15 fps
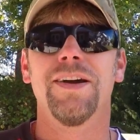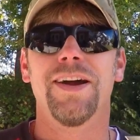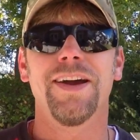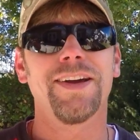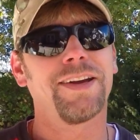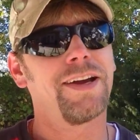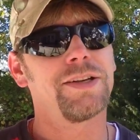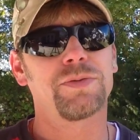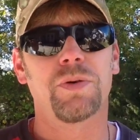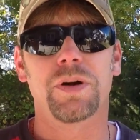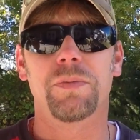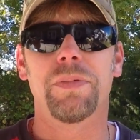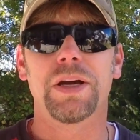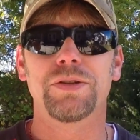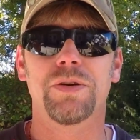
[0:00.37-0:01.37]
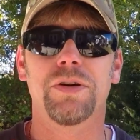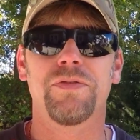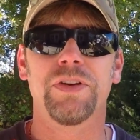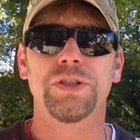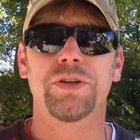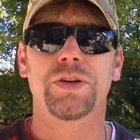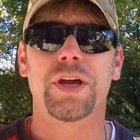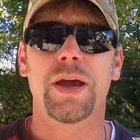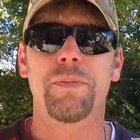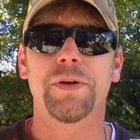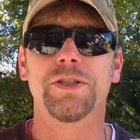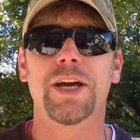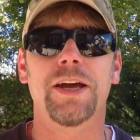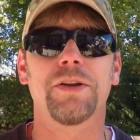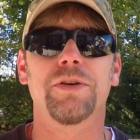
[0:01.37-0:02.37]
Hey guys, welcome back to Adventure Camping
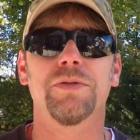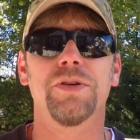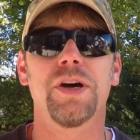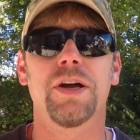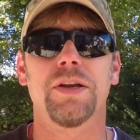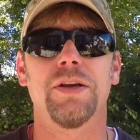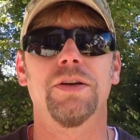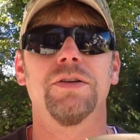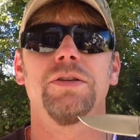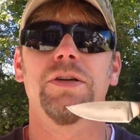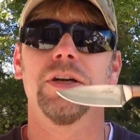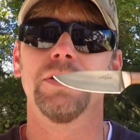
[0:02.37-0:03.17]
Tactical Nut here,